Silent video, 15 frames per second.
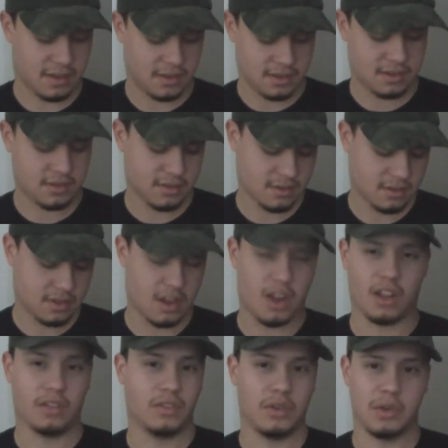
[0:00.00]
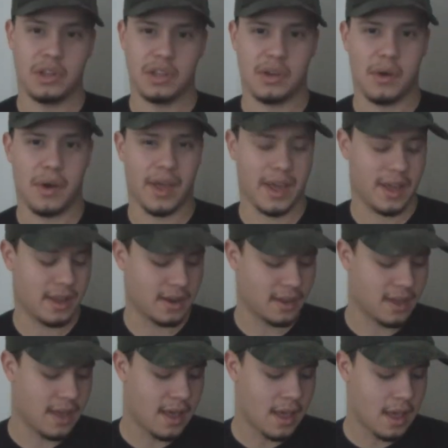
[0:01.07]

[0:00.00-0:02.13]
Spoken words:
on Call of Duty, go ahead.